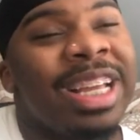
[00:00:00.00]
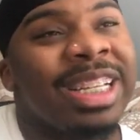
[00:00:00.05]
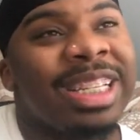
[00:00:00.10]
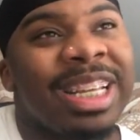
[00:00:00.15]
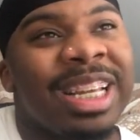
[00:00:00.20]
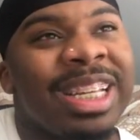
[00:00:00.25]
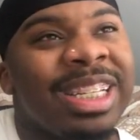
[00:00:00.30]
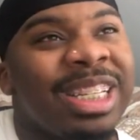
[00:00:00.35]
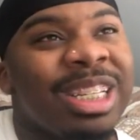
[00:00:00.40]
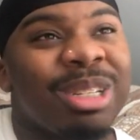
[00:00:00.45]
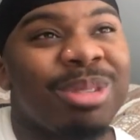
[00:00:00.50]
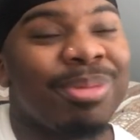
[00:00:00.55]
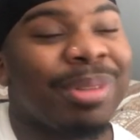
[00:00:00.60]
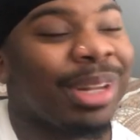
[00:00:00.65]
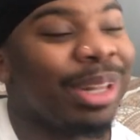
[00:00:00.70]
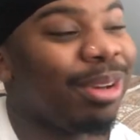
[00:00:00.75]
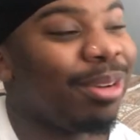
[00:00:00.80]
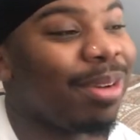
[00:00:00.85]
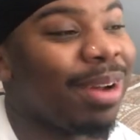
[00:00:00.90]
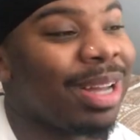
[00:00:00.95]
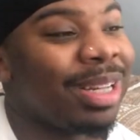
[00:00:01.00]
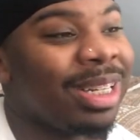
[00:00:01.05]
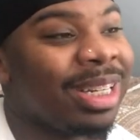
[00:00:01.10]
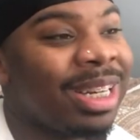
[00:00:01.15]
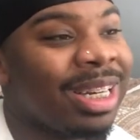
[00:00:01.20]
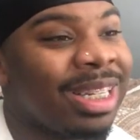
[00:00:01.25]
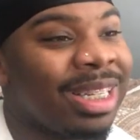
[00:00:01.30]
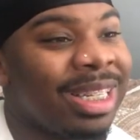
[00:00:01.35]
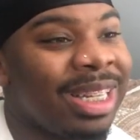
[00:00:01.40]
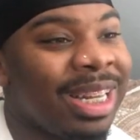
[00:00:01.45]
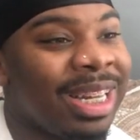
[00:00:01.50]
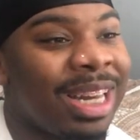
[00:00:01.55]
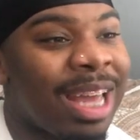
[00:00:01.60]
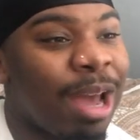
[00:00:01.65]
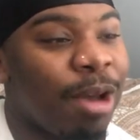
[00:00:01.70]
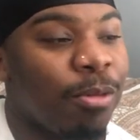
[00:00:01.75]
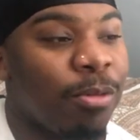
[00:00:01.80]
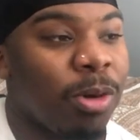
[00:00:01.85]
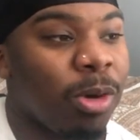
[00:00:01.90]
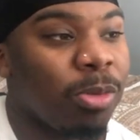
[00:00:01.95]
it's just really crazy to see
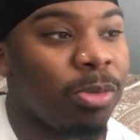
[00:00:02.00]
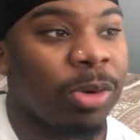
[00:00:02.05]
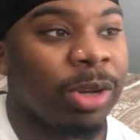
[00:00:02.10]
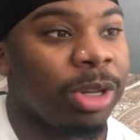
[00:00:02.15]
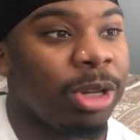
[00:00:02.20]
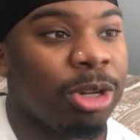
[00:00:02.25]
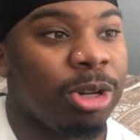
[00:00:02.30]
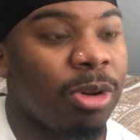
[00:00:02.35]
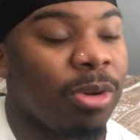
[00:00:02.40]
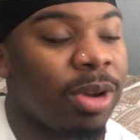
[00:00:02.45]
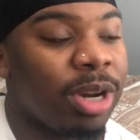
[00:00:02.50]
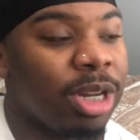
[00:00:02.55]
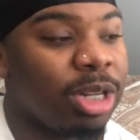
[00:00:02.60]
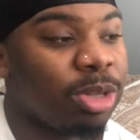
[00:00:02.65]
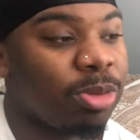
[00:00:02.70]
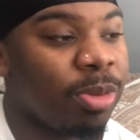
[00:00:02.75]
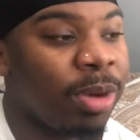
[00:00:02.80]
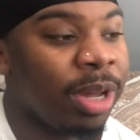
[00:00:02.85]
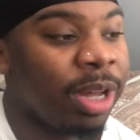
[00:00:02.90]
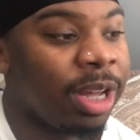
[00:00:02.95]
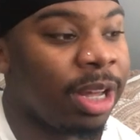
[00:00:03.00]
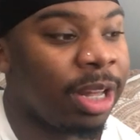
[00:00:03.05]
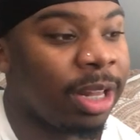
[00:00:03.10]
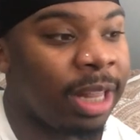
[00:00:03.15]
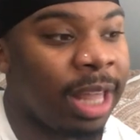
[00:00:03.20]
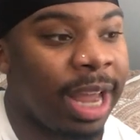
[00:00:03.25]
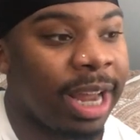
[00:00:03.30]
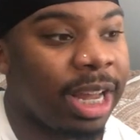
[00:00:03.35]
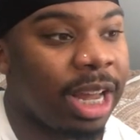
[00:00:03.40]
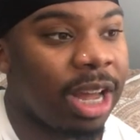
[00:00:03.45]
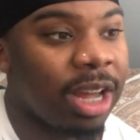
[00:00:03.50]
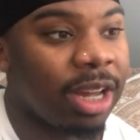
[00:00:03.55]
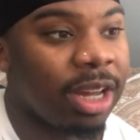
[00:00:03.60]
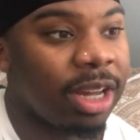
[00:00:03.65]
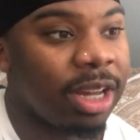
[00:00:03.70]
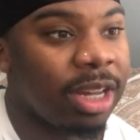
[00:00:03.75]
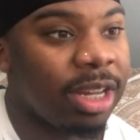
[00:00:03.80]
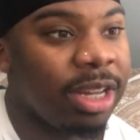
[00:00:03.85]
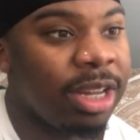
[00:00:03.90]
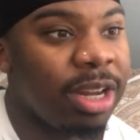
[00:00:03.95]
that we're really doing this with like
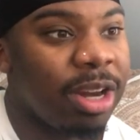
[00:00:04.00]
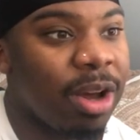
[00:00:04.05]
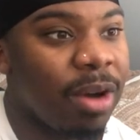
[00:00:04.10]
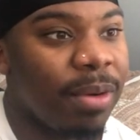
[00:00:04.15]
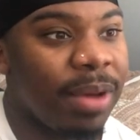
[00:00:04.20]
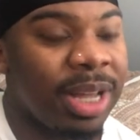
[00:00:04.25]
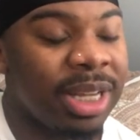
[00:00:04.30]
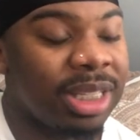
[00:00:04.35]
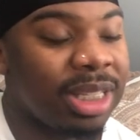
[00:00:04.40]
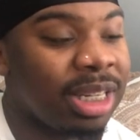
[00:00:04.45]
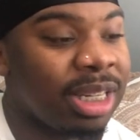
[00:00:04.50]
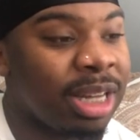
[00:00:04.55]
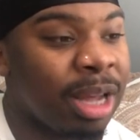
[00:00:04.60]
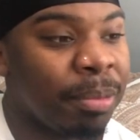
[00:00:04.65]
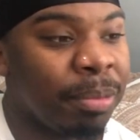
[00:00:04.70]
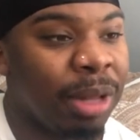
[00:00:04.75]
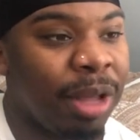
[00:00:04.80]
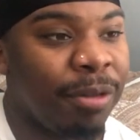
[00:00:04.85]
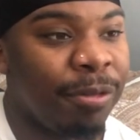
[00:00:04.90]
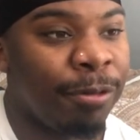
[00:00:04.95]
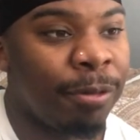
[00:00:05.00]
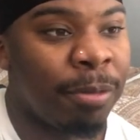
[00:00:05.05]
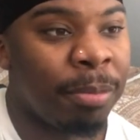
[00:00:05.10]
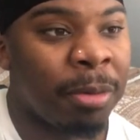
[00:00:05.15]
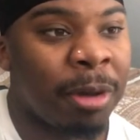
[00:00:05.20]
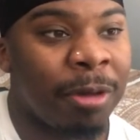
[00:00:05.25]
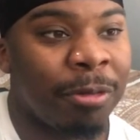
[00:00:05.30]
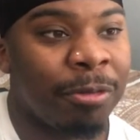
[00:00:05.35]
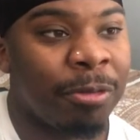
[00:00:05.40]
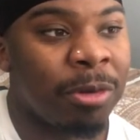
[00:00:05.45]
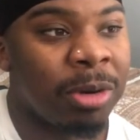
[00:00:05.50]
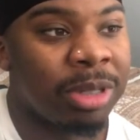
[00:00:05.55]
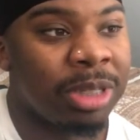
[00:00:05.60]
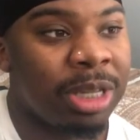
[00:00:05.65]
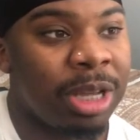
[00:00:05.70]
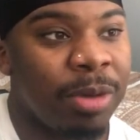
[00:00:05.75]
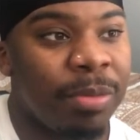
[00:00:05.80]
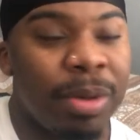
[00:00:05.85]
you know, NCAA football 14.